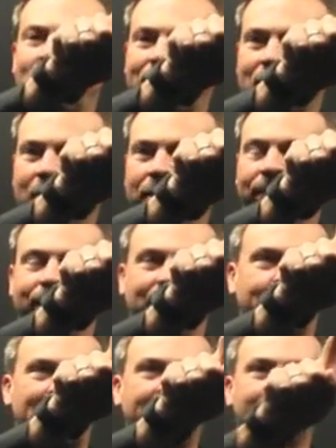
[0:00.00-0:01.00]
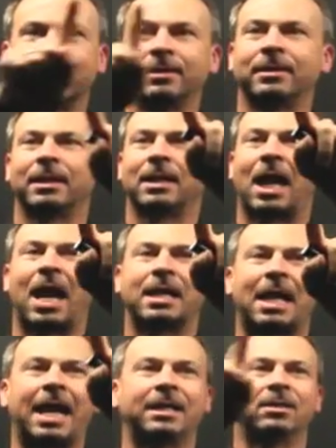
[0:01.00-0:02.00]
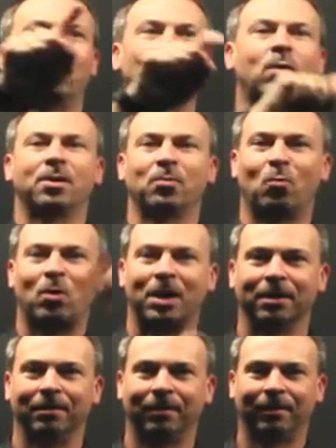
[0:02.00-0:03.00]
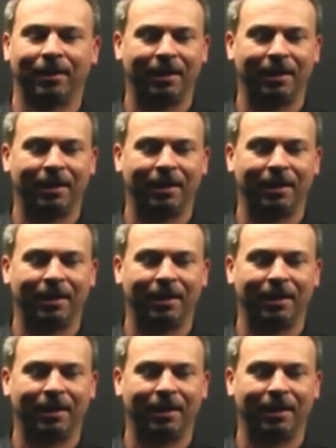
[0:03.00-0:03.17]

solid for the spaces, and 8, 1, 1.